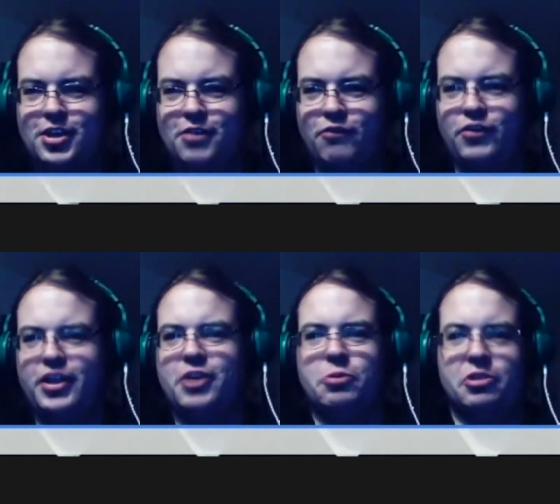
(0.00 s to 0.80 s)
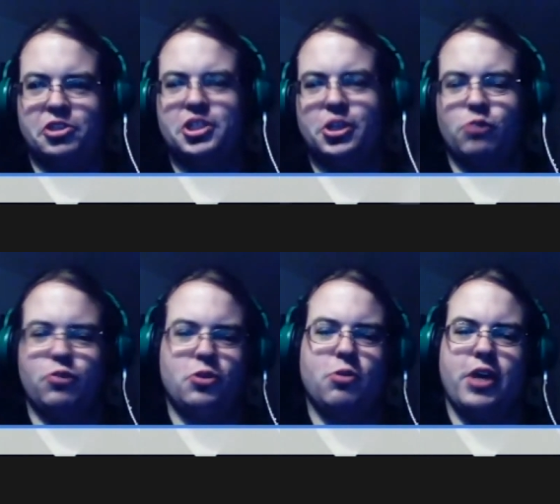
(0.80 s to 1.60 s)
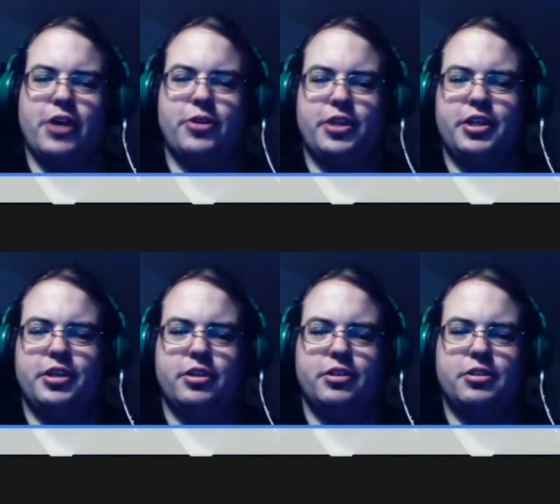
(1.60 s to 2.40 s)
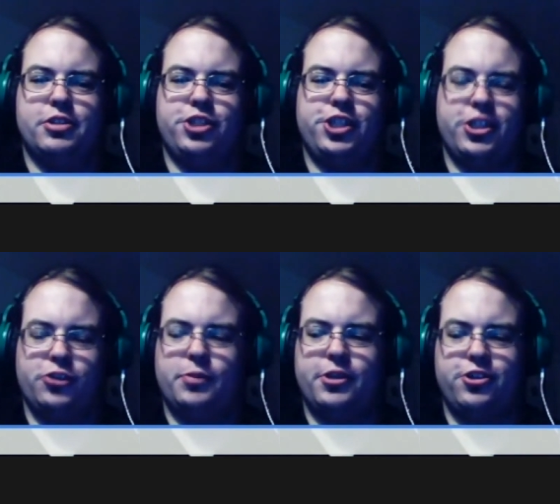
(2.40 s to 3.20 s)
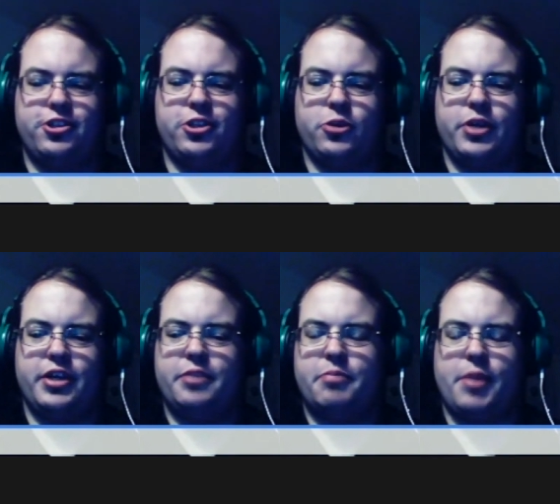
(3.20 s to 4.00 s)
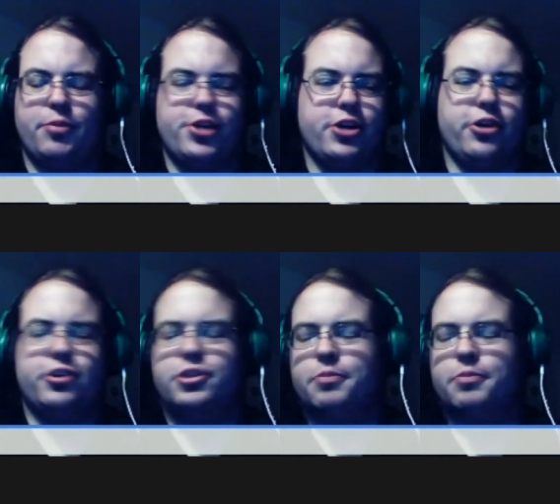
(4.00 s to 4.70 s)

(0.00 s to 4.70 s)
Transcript: Vita will still require the stupid Sony memory cards.